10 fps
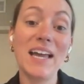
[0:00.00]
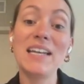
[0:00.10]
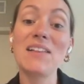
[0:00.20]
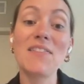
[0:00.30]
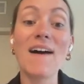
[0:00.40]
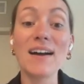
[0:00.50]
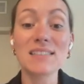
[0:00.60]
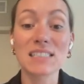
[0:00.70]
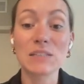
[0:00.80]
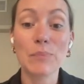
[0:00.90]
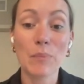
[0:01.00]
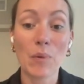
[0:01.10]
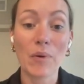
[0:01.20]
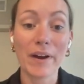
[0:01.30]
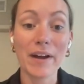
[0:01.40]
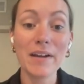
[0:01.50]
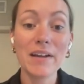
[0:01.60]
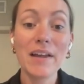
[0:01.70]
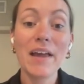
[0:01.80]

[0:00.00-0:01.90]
and lots more.